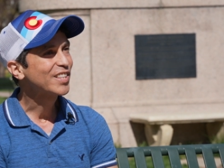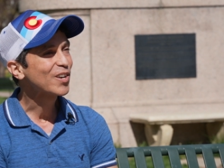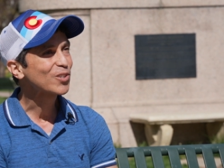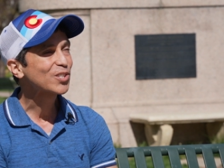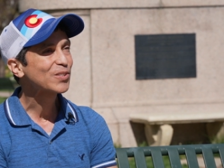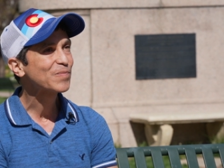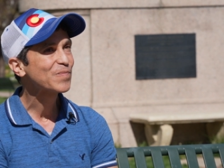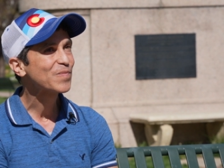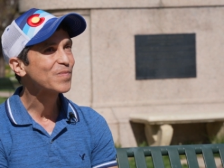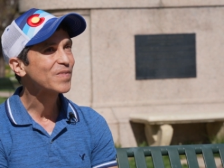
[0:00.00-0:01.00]
there's
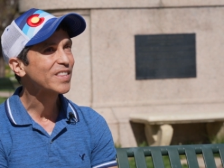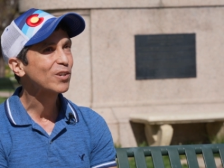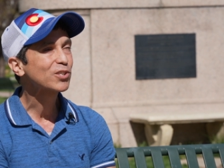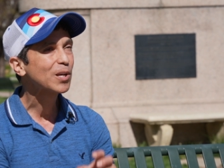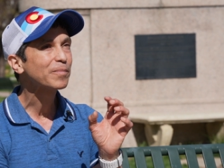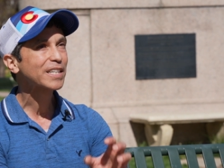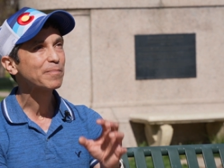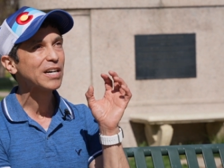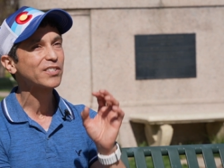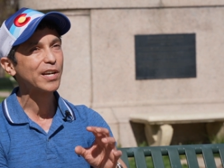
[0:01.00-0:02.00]
there's something
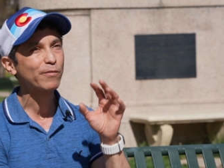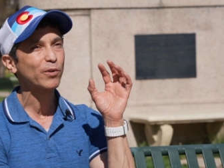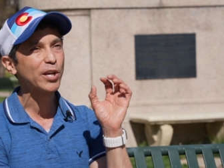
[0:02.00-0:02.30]
about Denver